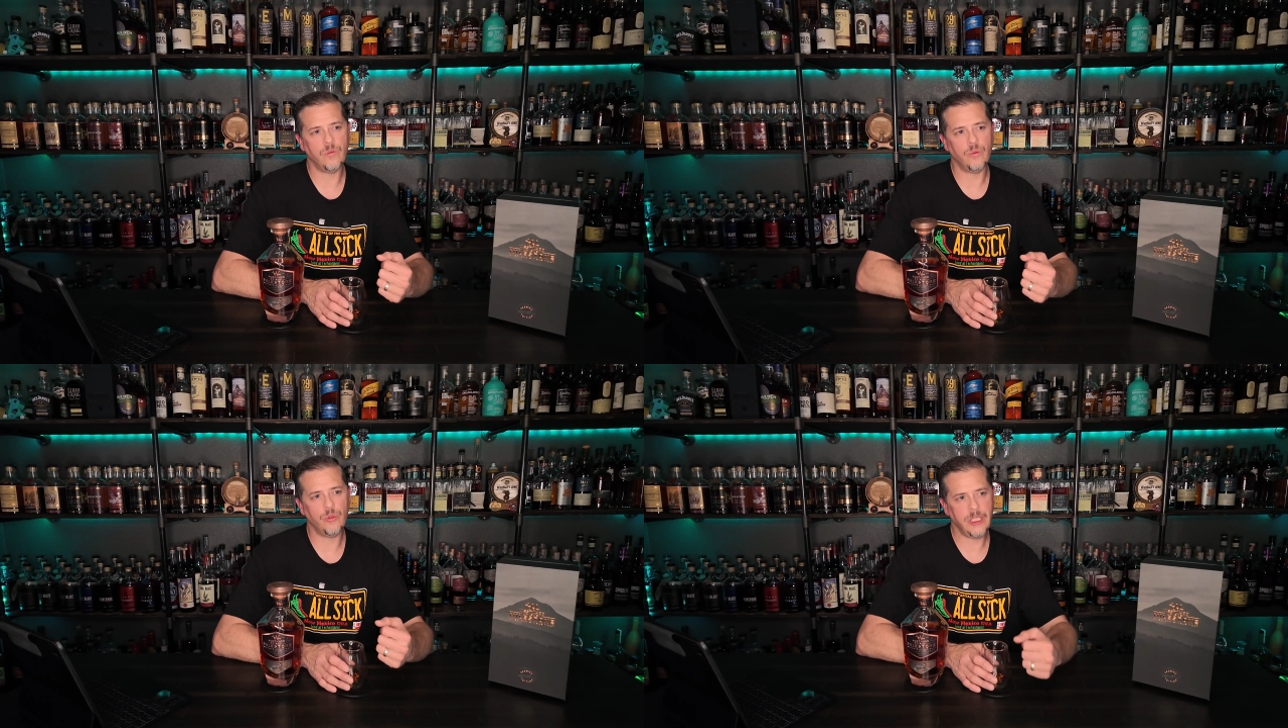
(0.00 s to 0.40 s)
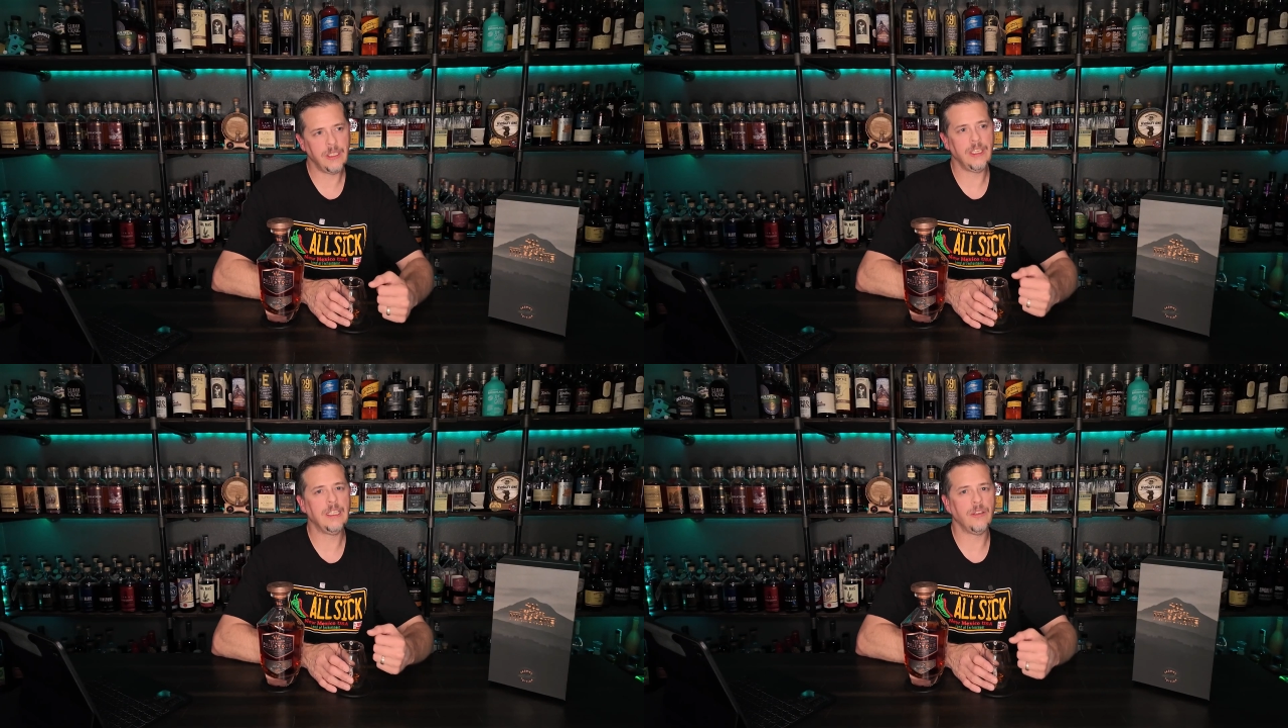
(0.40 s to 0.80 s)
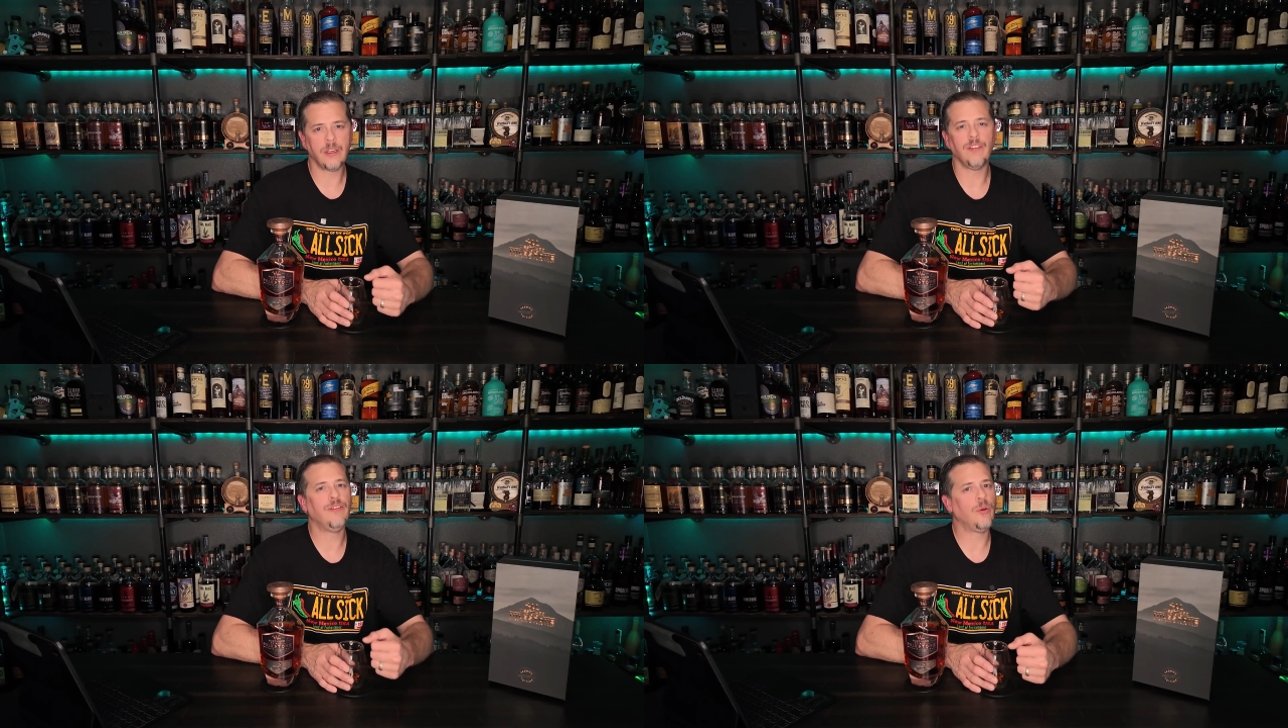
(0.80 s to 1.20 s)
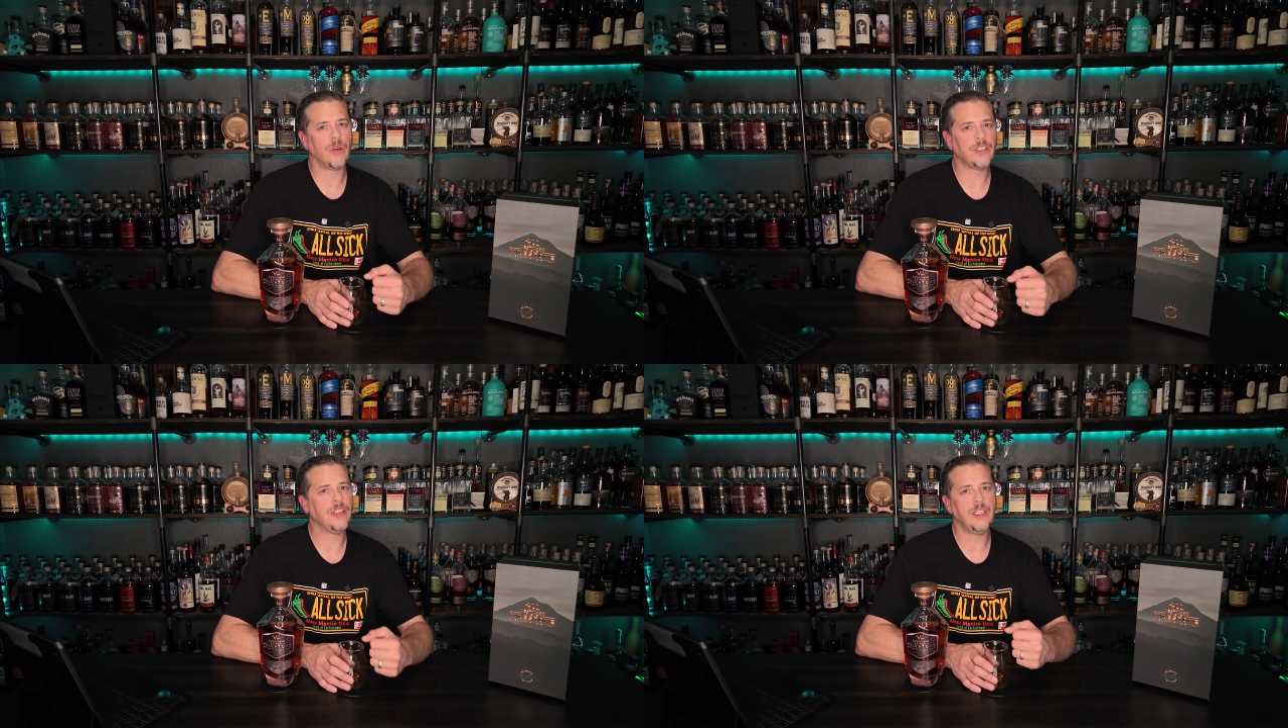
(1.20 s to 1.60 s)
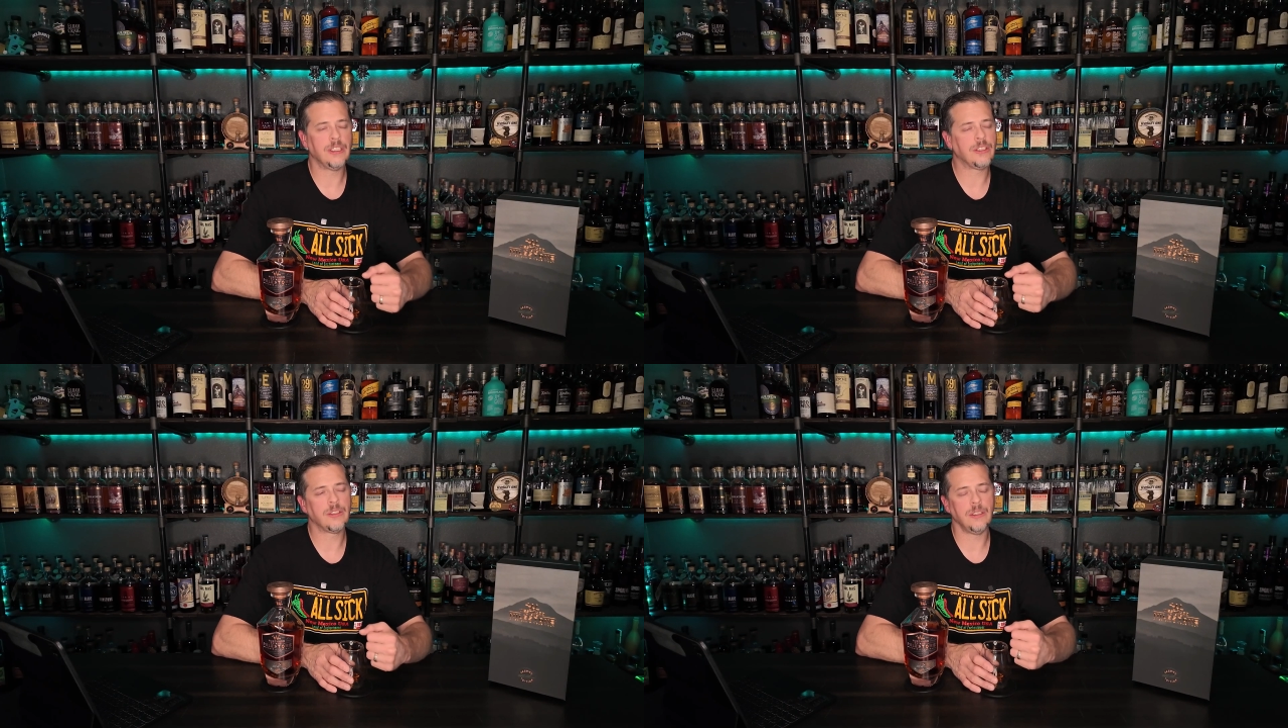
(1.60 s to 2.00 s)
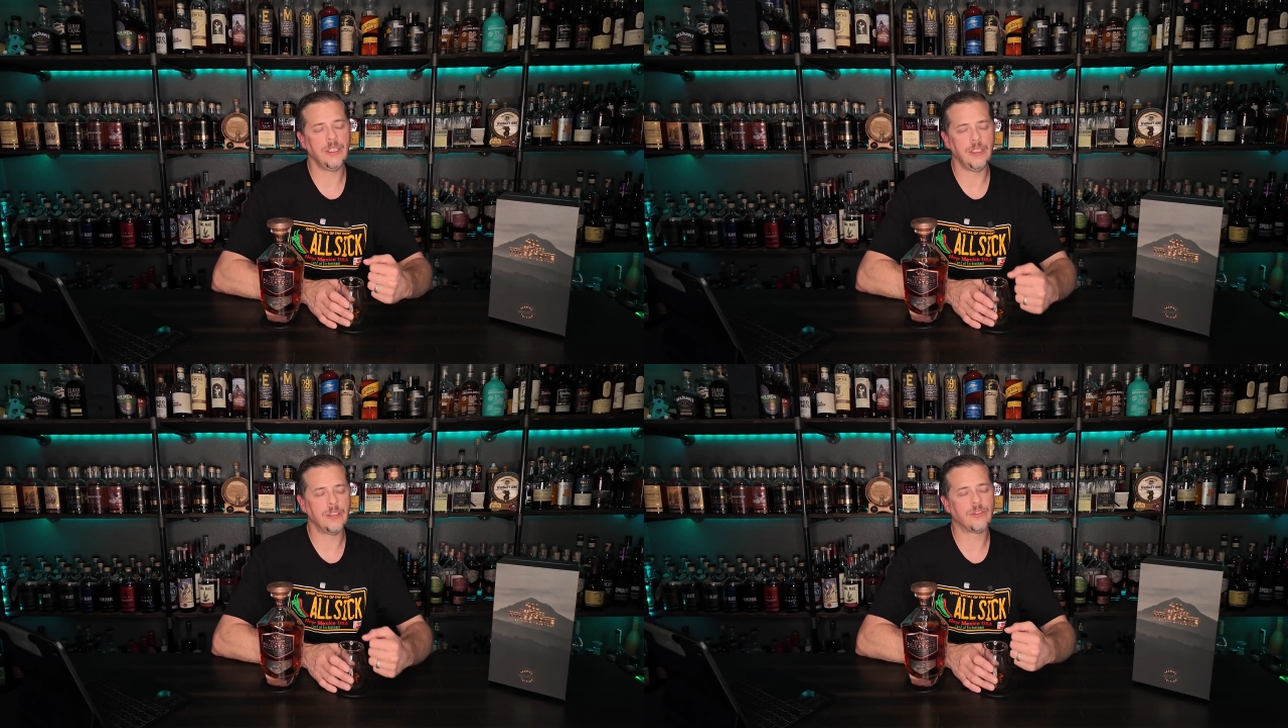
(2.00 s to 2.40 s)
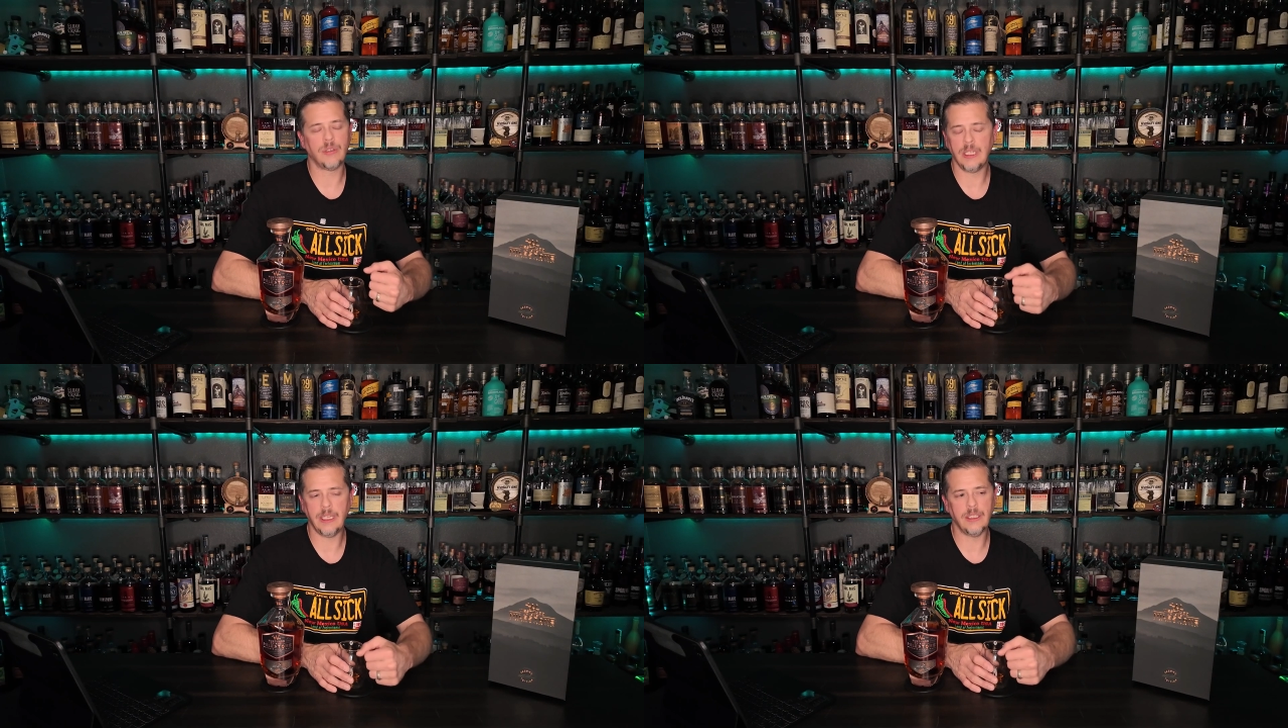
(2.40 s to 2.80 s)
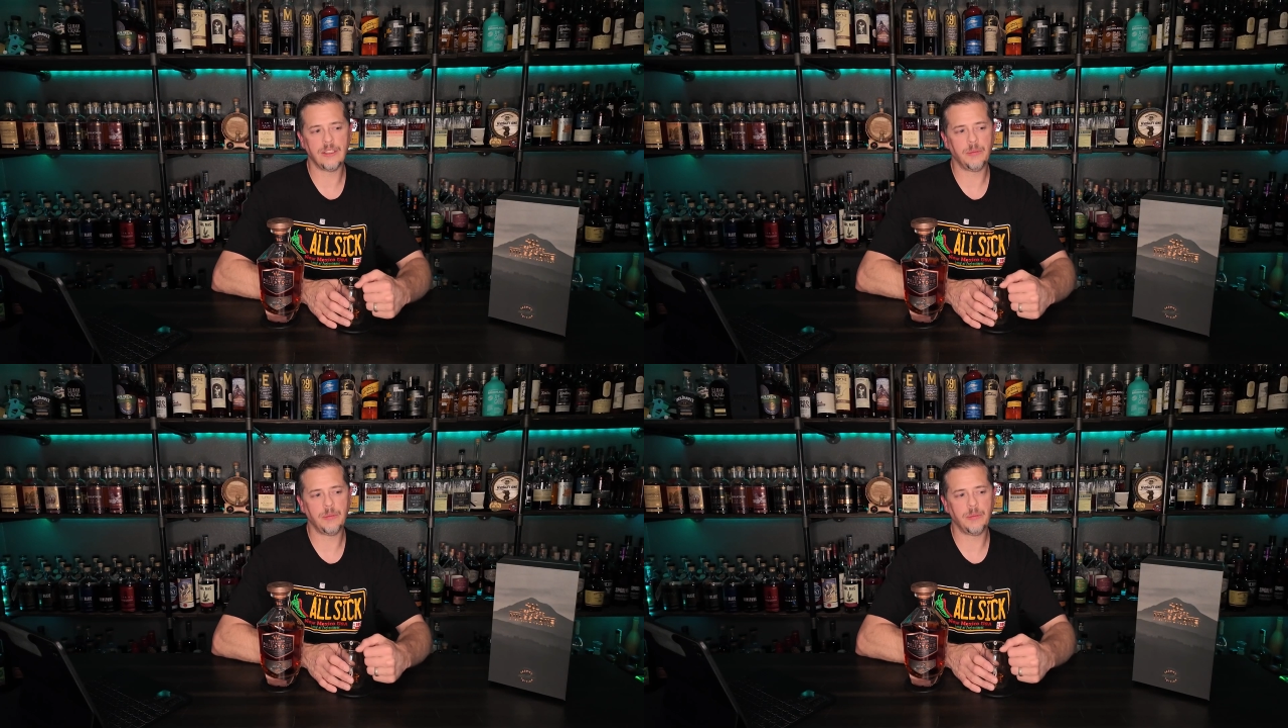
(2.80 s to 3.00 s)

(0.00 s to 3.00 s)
really looking forward to this year's release,